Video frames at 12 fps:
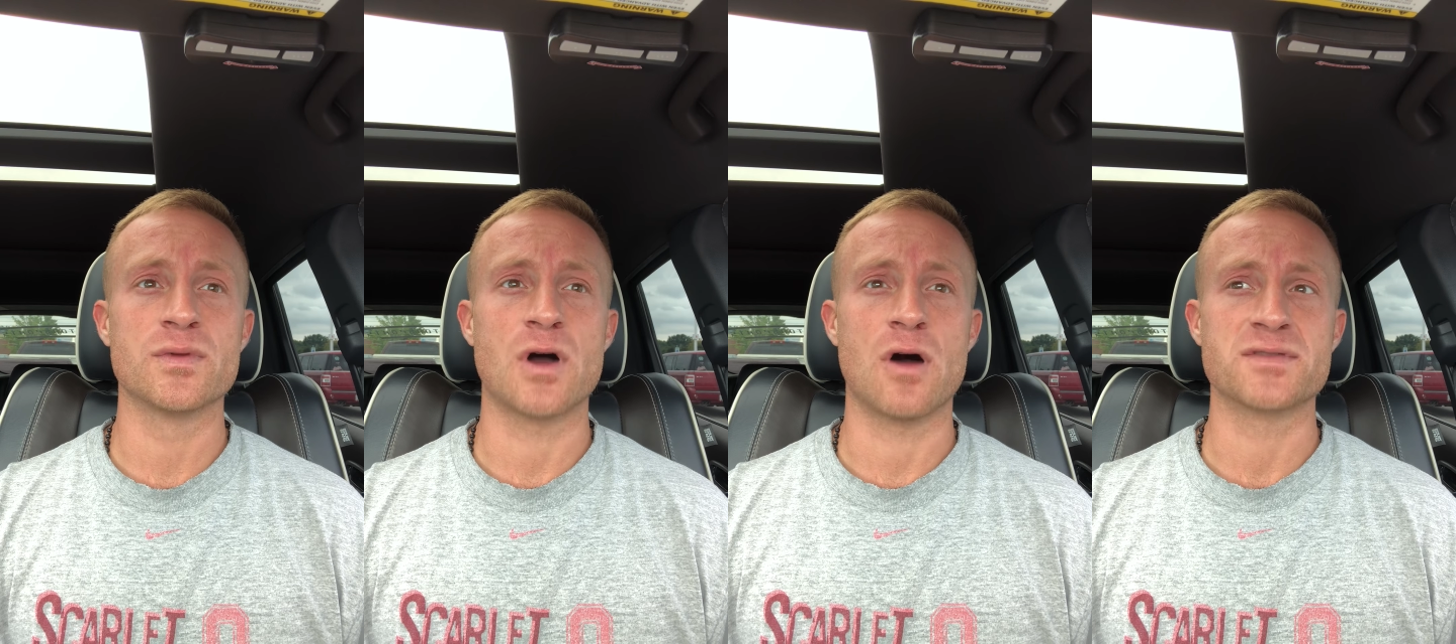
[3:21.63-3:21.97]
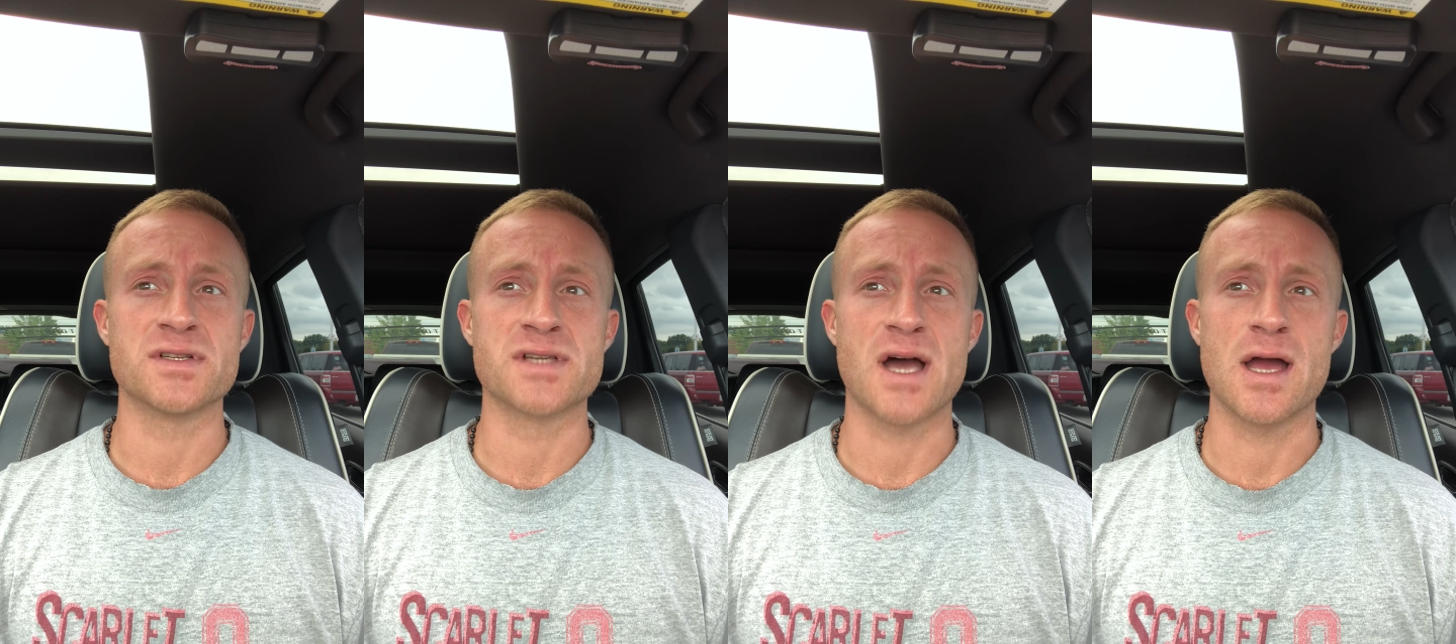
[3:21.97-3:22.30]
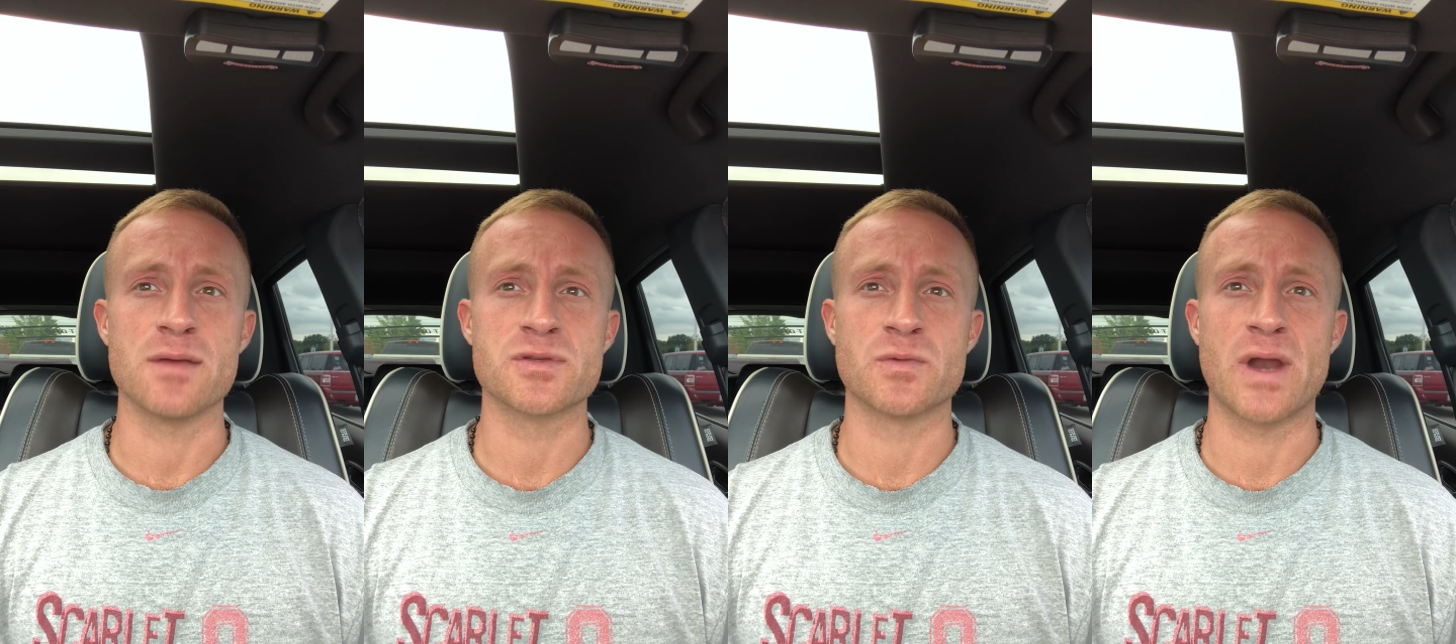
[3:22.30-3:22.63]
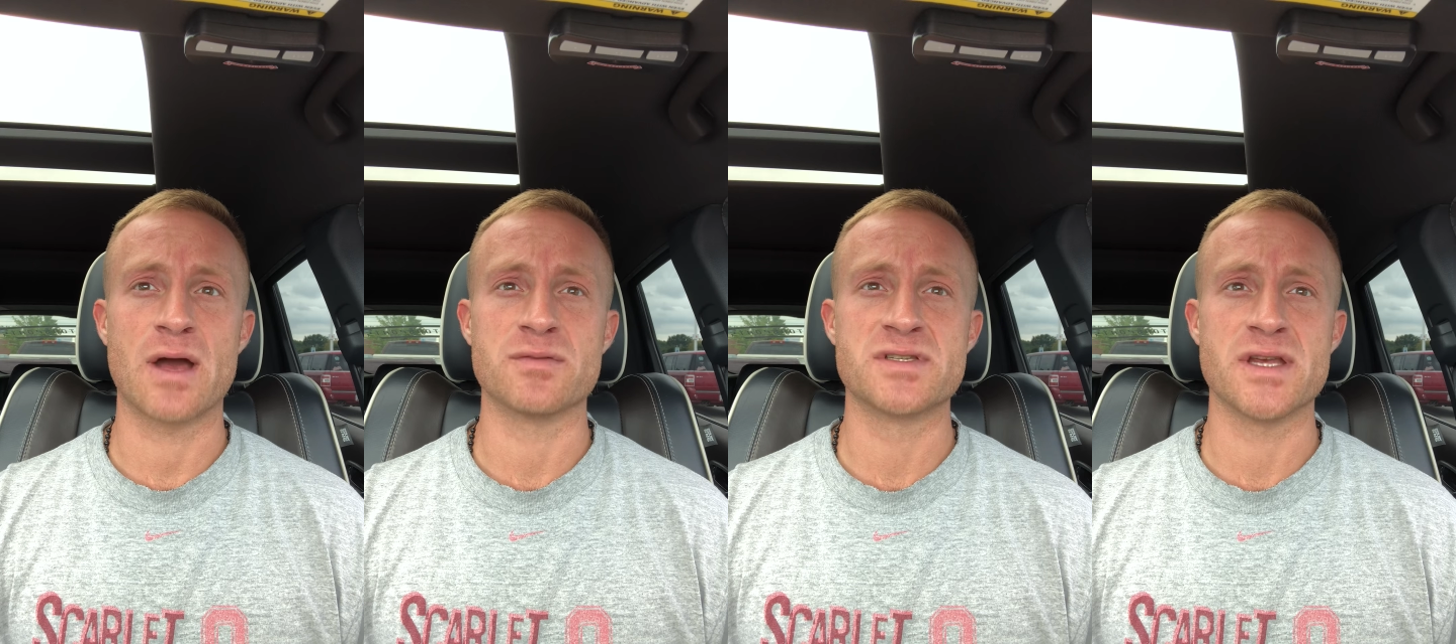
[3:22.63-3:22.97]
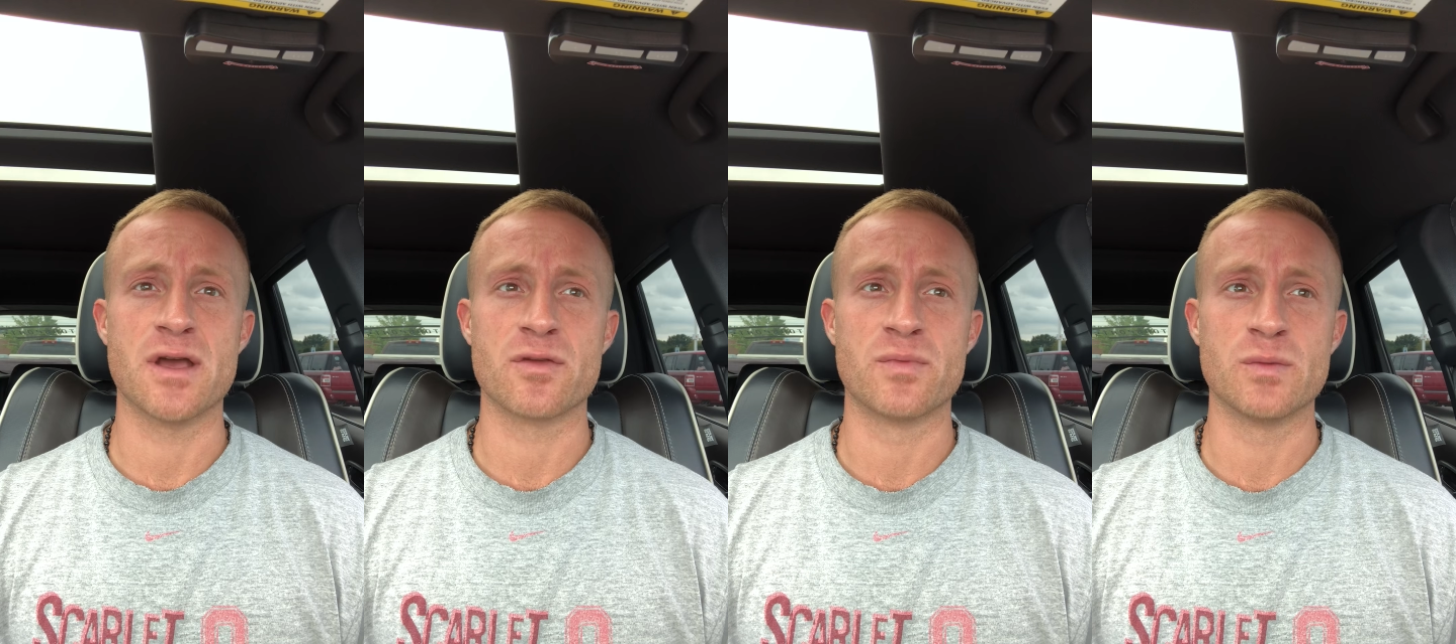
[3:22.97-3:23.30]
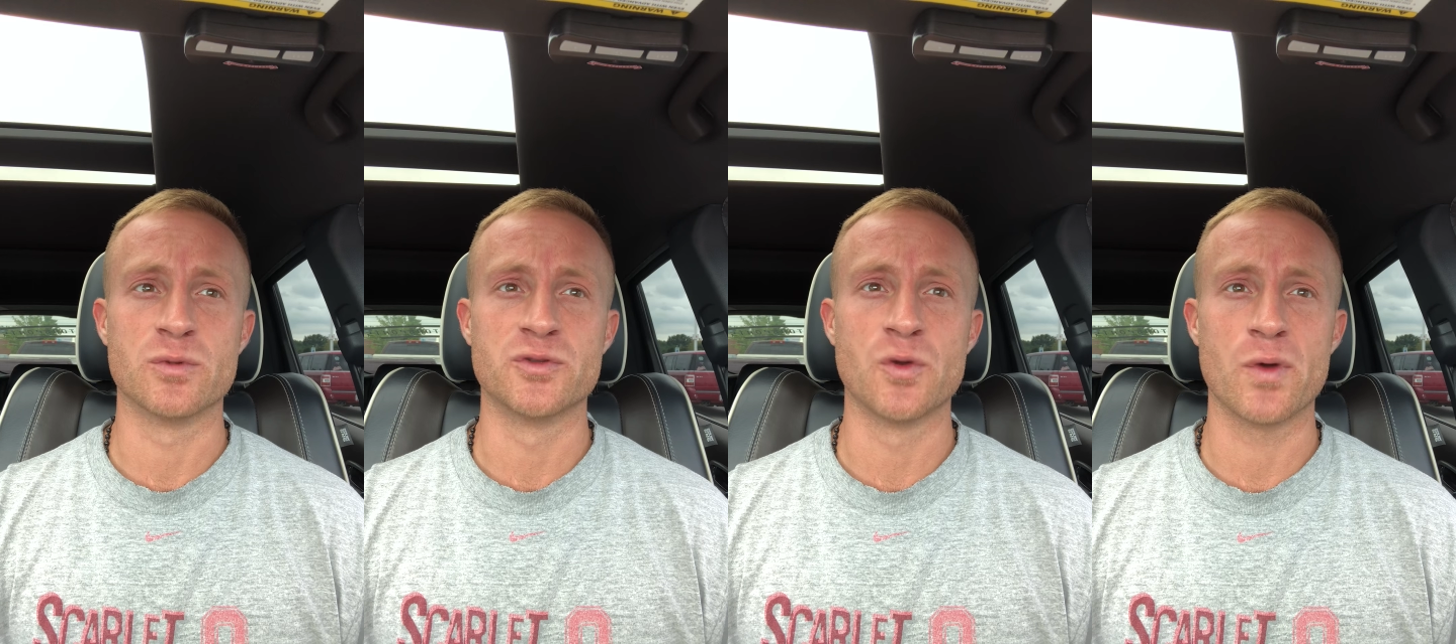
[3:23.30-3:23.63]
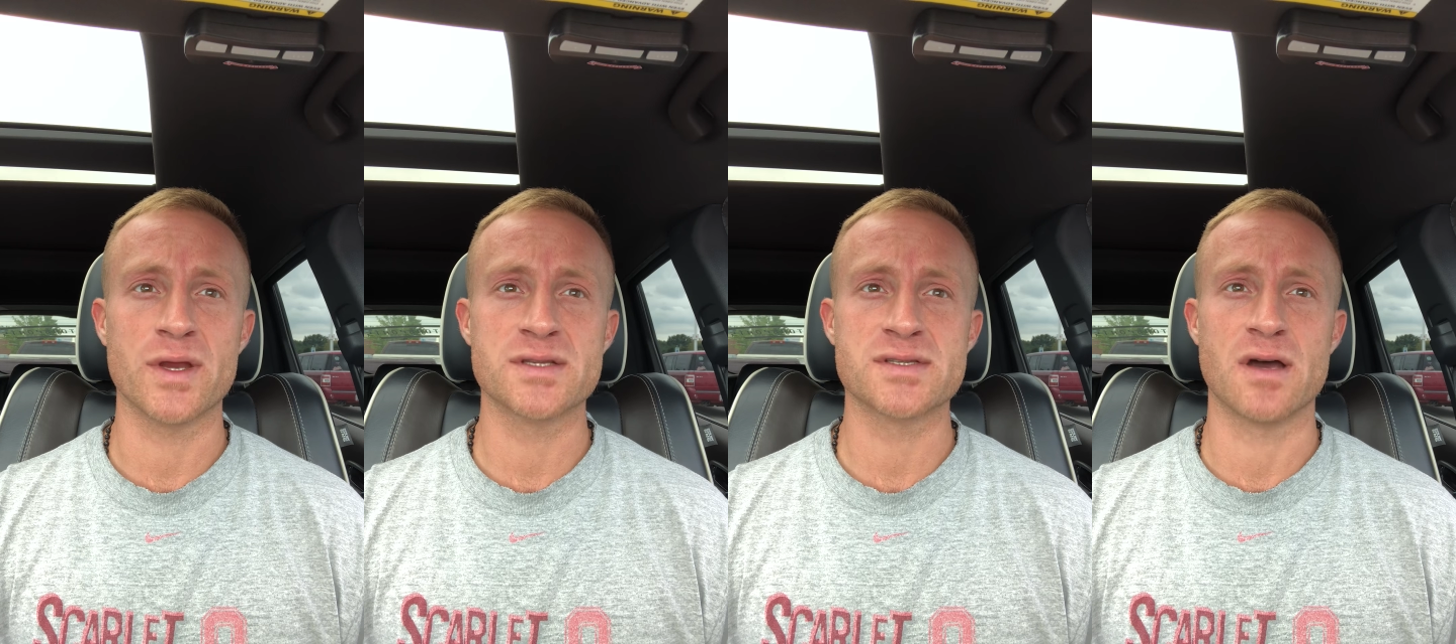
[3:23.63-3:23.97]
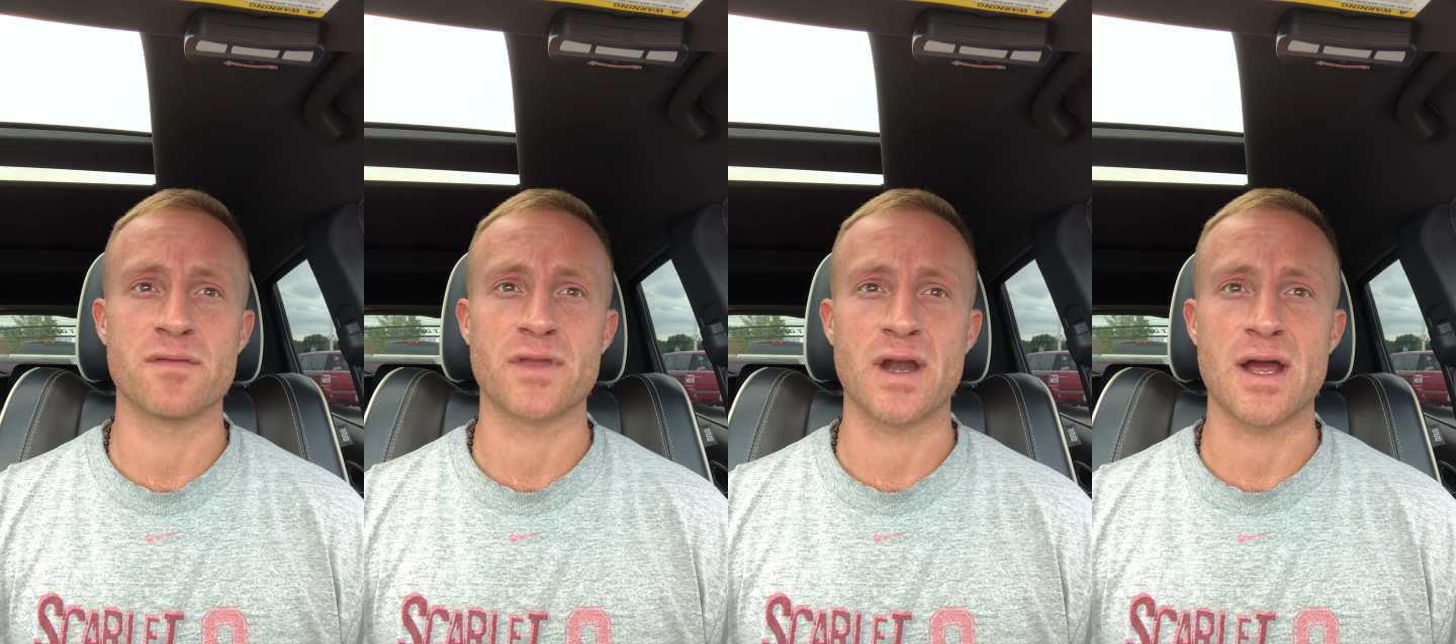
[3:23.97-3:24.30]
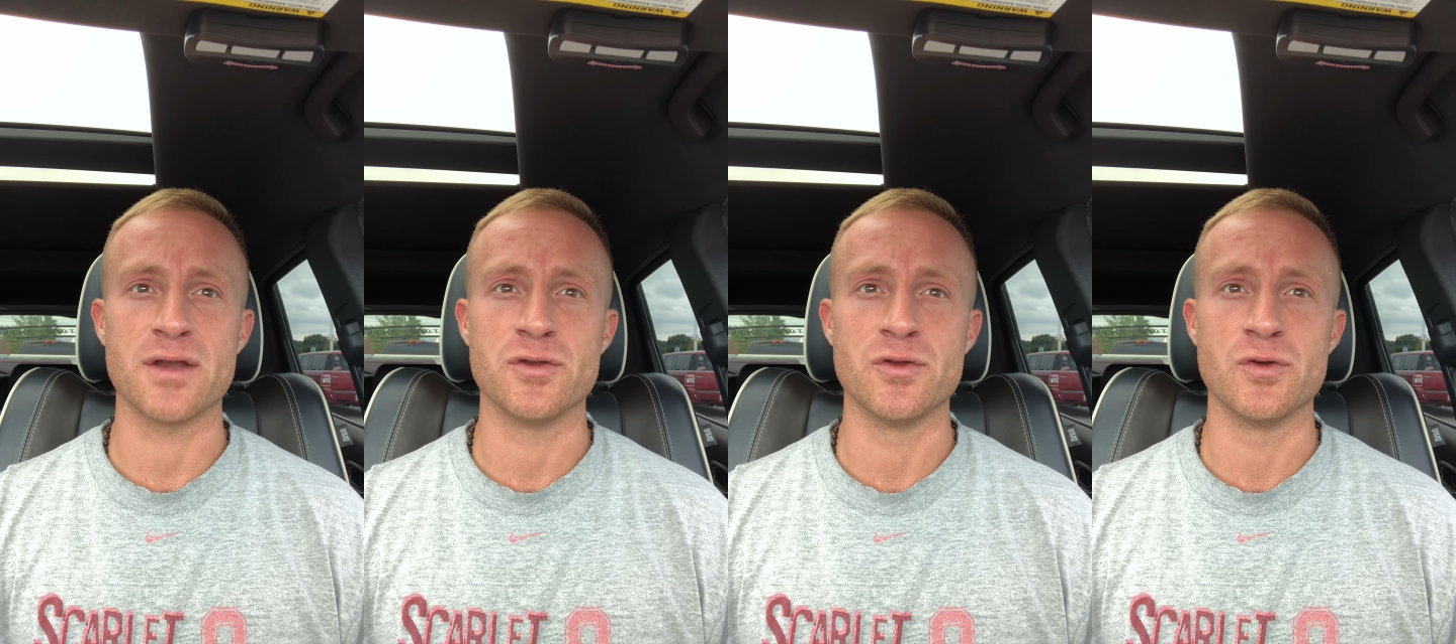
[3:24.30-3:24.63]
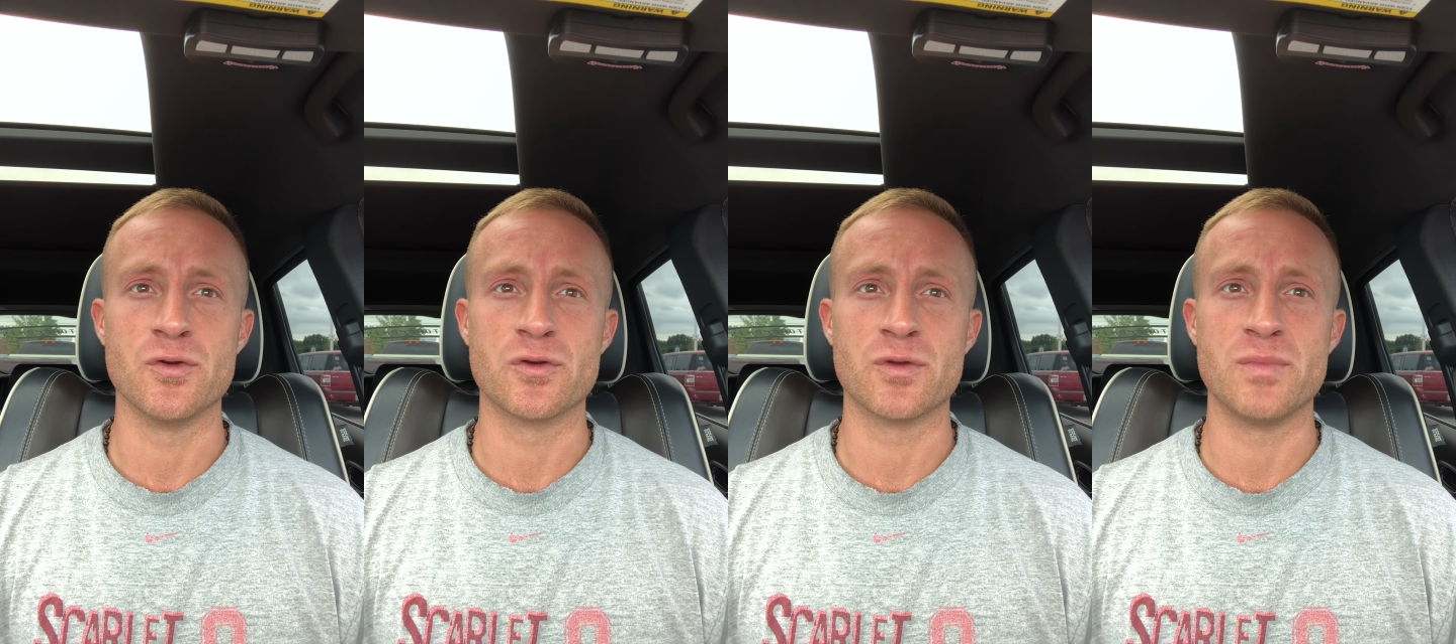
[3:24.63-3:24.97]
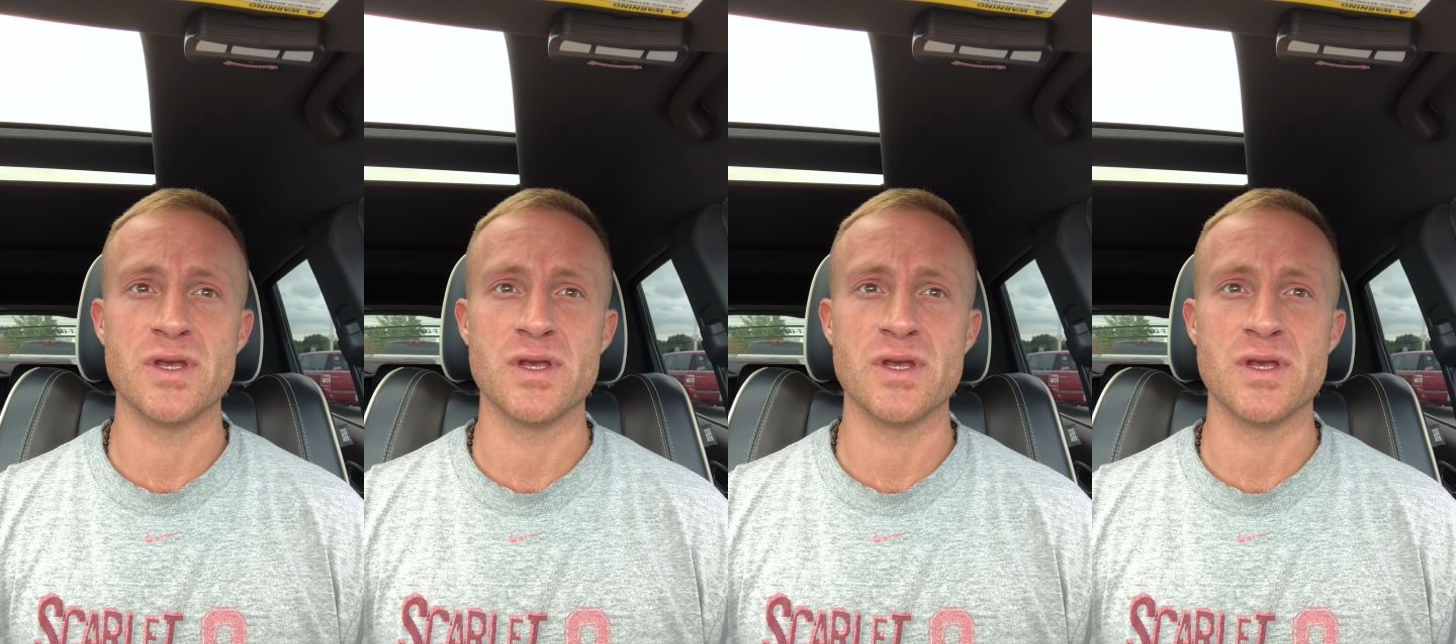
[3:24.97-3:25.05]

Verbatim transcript: oftentimes when I would see other people doing stuff that I knew could